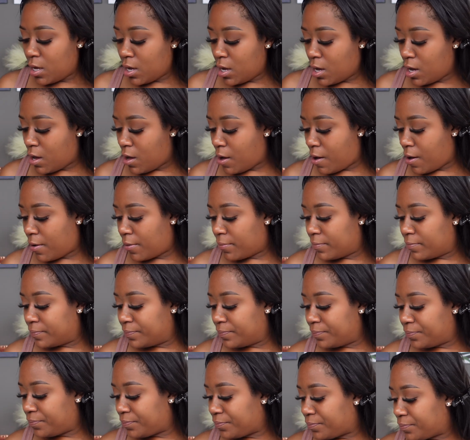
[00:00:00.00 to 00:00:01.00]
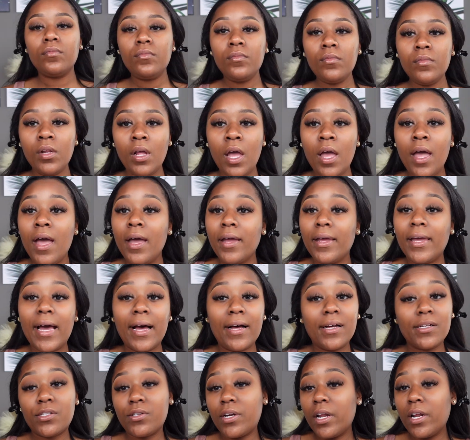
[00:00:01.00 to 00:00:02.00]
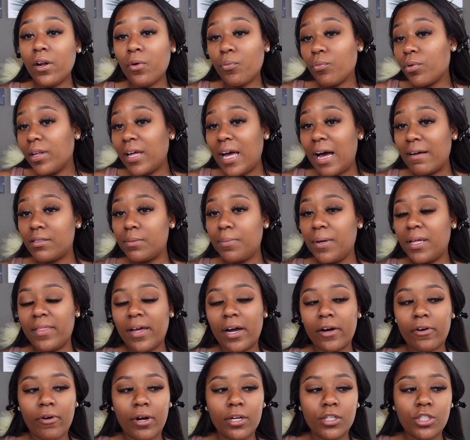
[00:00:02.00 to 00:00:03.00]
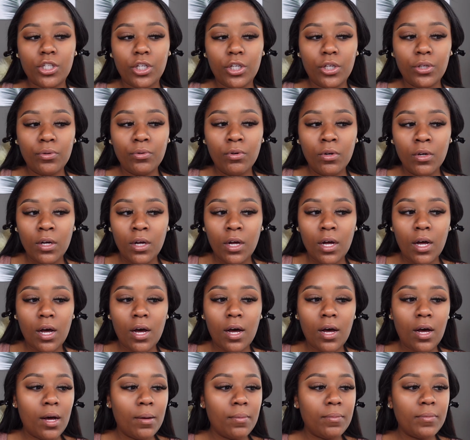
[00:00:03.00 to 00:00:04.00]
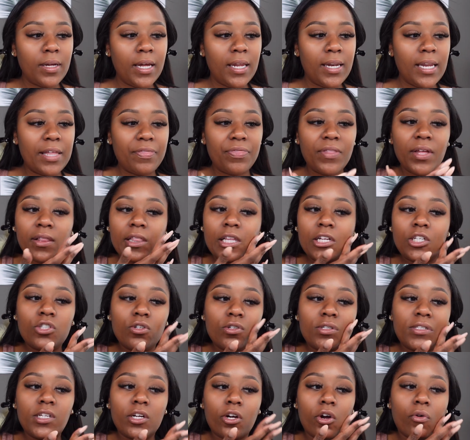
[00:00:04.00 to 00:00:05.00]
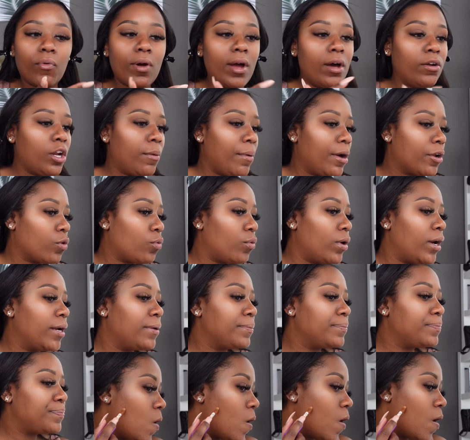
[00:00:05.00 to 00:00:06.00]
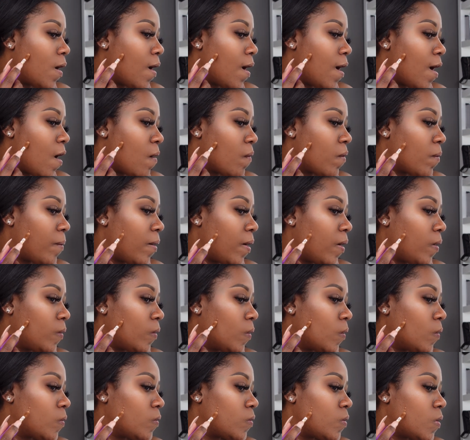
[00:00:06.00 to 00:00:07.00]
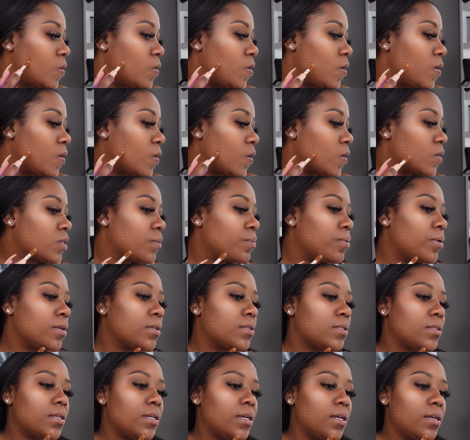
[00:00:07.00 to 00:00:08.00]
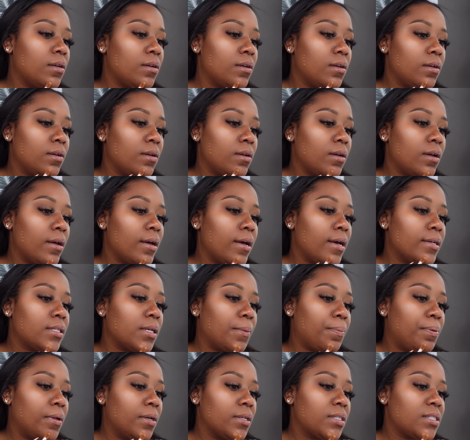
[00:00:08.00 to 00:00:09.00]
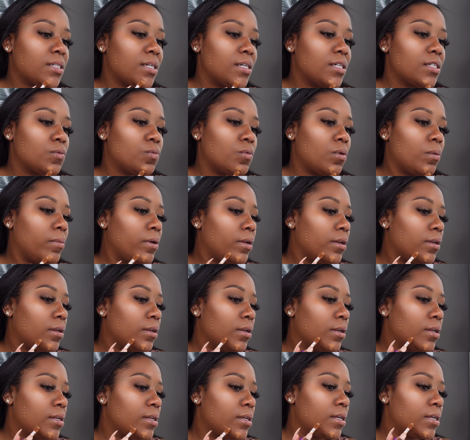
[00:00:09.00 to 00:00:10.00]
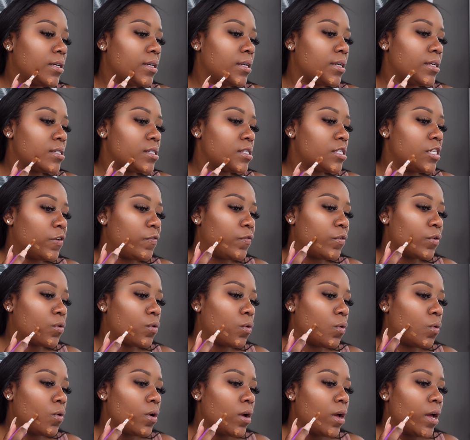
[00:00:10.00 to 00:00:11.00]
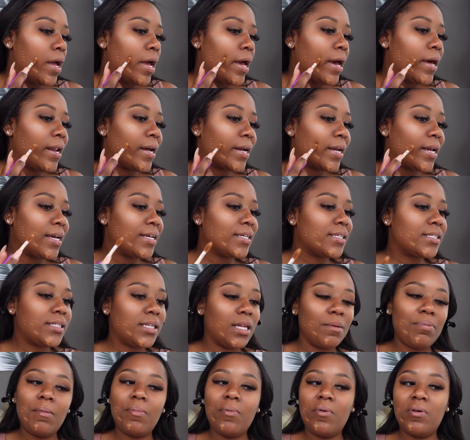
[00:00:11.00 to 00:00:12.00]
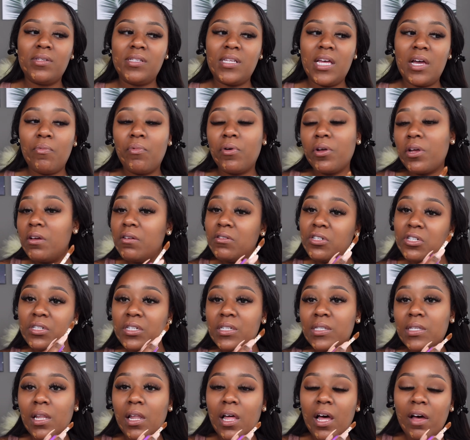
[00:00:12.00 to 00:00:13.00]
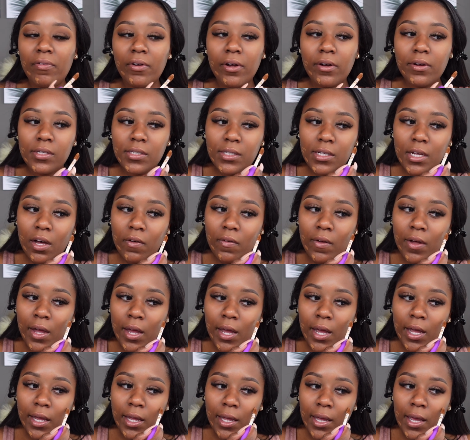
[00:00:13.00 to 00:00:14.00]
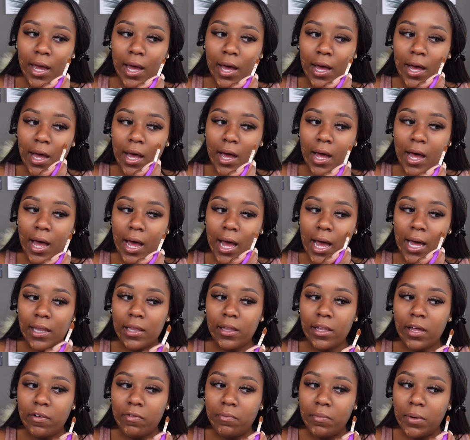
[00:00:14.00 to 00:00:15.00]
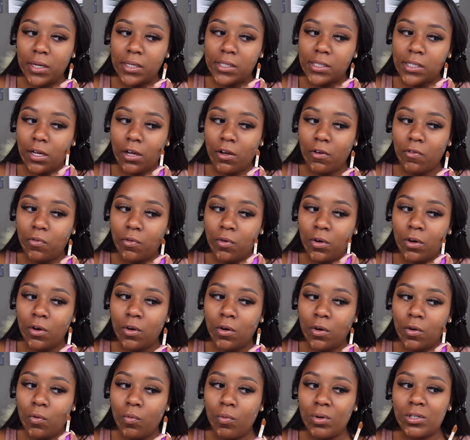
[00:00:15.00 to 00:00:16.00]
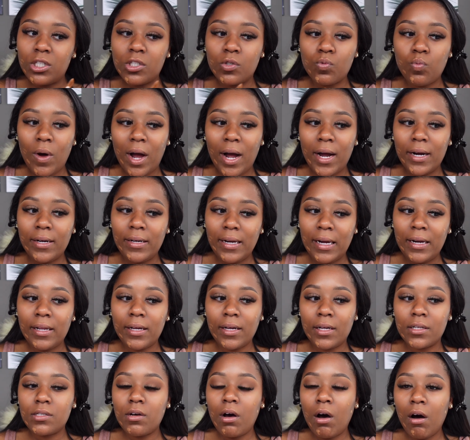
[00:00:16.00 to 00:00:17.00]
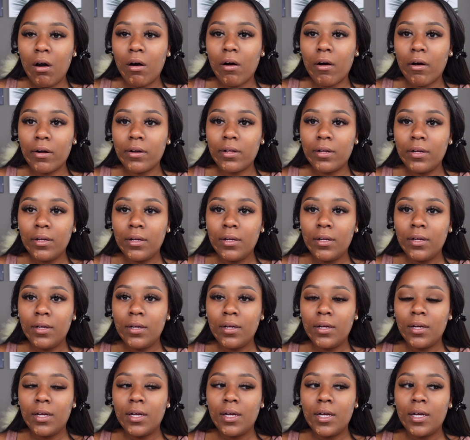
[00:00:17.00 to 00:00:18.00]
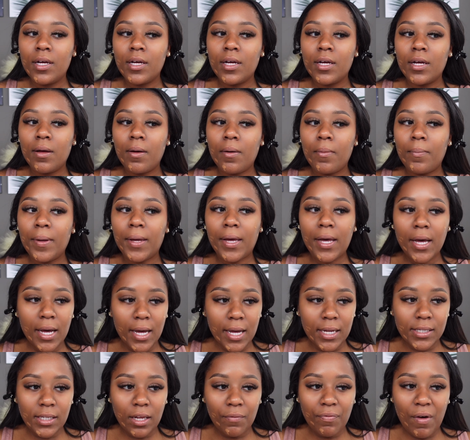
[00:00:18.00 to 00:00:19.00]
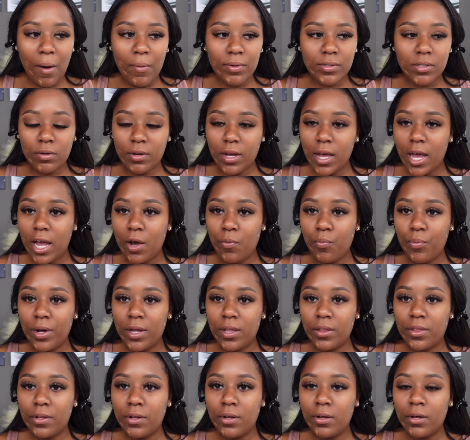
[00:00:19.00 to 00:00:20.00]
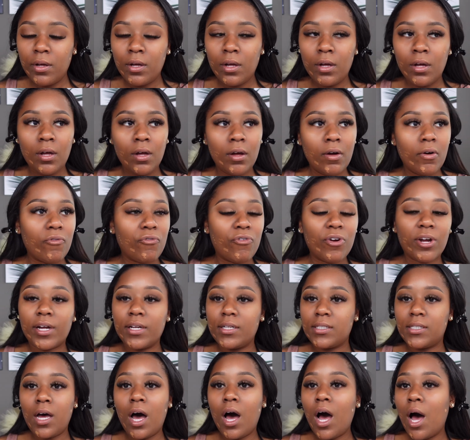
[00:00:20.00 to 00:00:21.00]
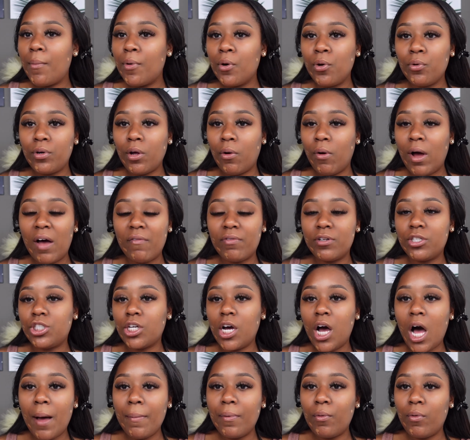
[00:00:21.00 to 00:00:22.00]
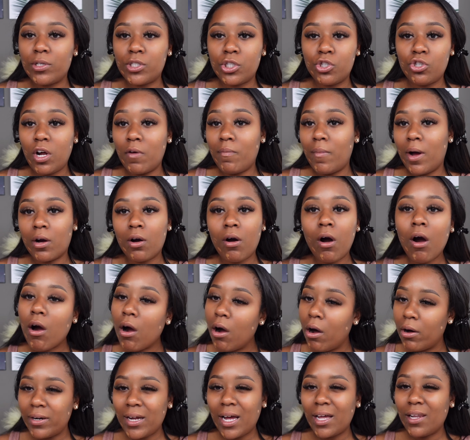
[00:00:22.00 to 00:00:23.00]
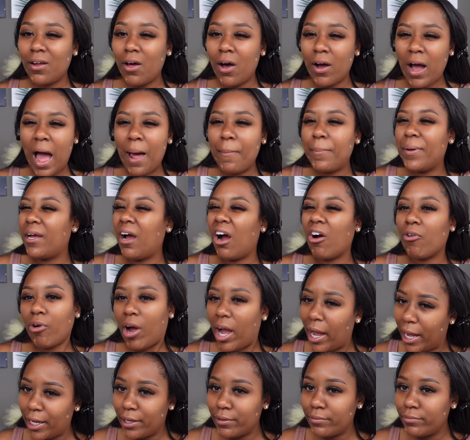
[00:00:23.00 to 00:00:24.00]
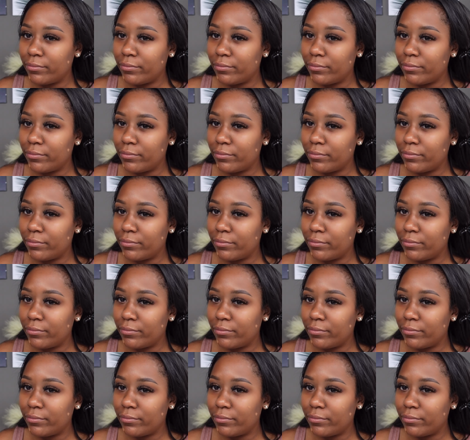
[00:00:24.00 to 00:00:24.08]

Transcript: Um, yeah, so they don't really have to be that great to you. Um, and they think that you'll stick around no matter what. Everybody knows that dating as a plus, as a plus size woman is difficult. And I can't stand people who say, well, you should just love yourself. Yeah, I love myself, which is why dating is hard. Because if I was okay with freaking Tom, who don't have a job and wants to drive my car all day long, I'd be all right.